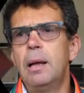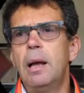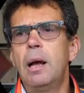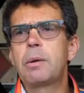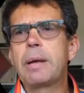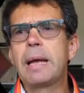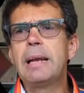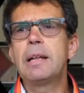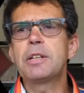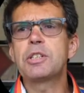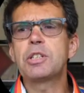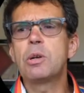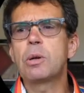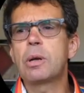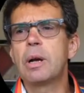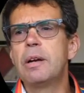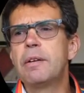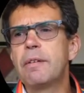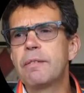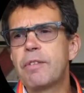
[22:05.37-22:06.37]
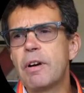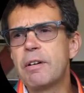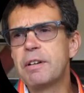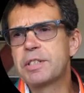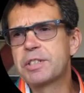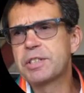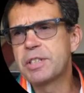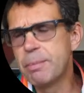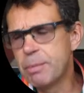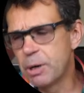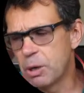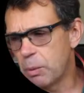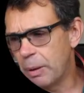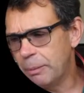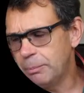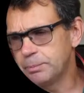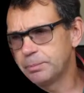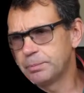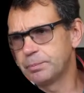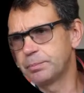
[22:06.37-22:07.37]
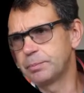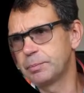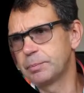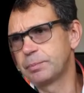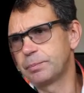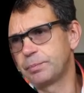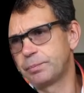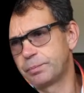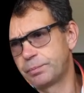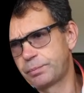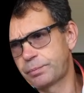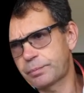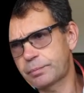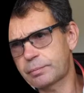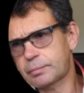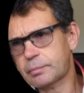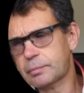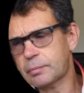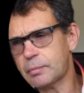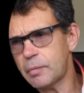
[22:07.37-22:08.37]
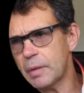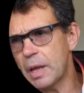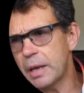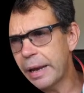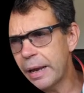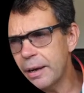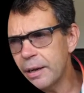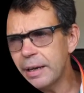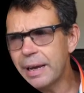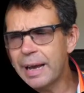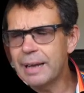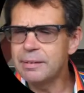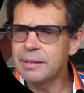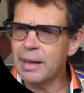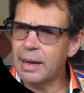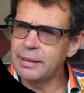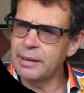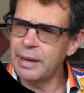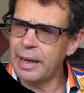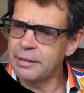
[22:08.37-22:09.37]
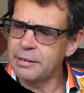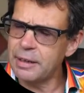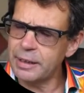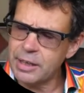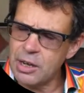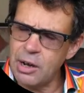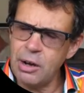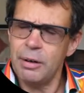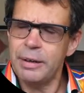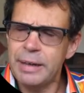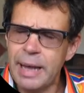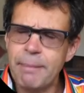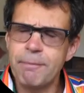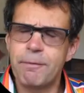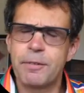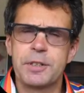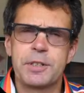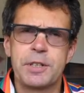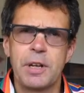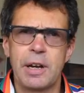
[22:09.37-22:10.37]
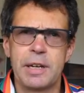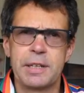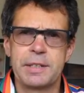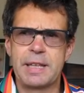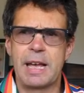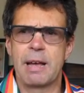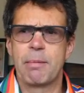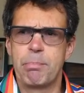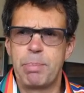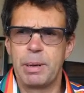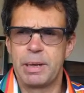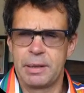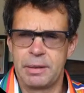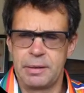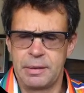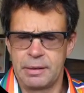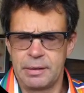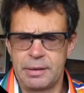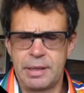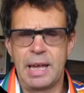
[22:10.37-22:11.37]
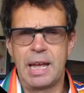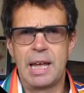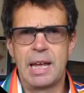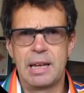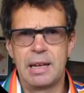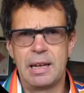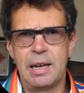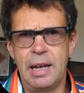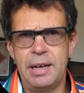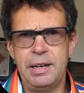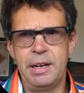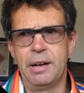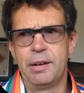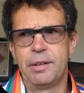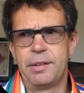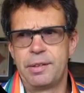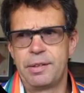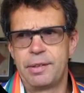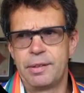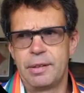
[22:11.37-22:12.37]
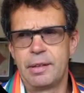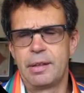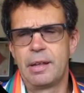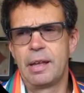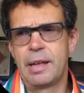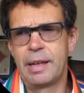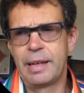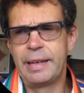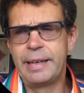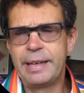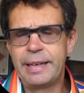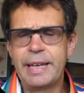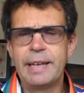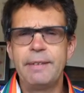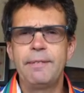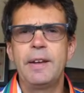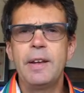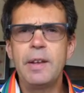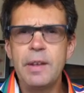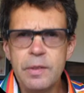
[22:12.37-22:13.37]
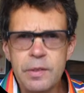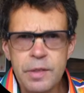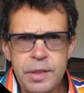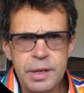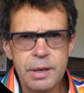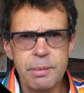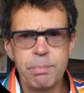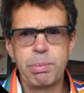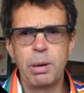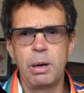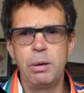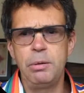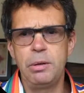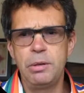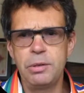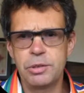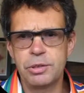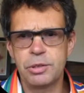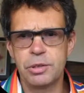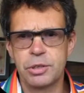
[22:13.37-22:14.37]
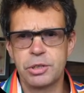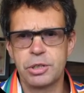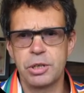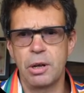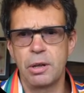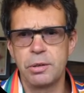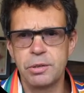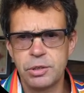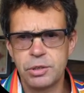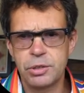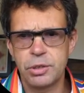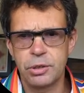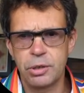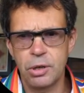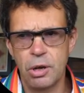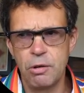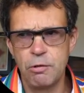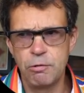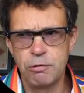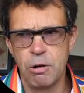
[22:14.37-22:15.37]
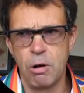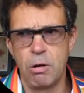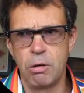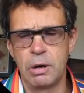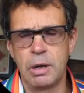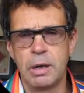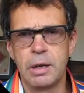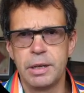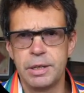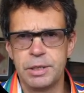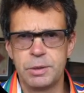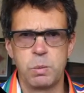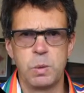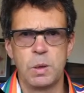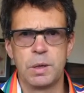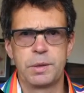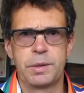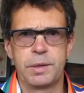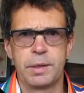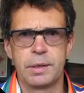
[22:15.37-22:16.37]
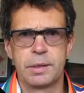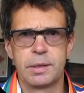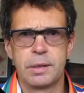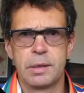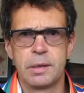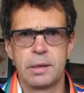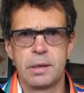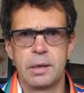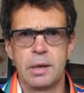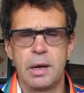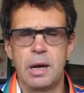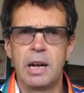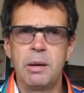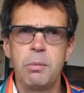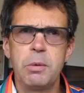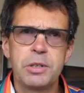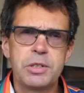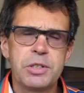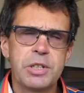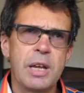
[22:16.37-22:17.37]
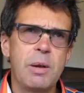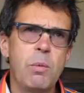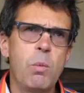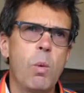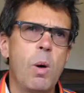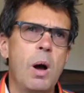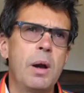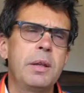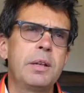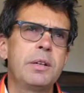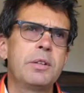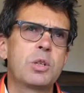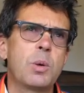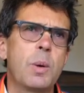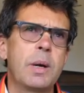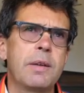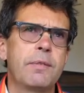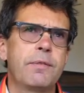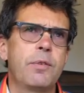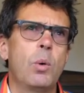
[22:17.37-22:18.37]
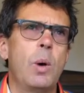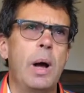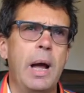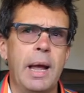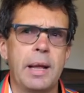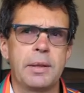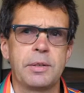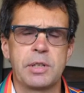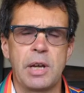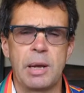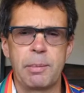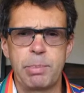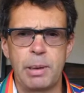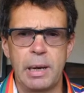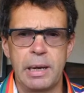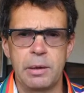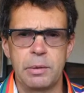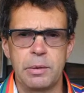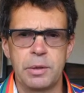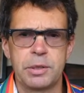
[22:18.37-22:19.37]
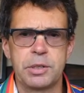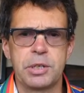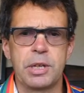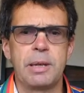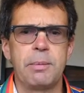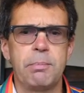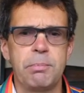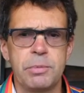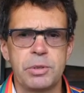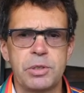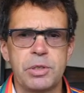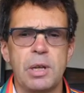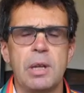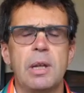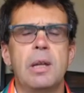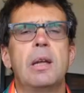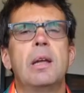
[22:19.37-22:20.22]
Okay, let's look at a very similar one. Okay, and I can't emphasize that bit there enough. Giving the opponents the chance to go wrong is worth it. I would say 1 in 24 hands I play on the teams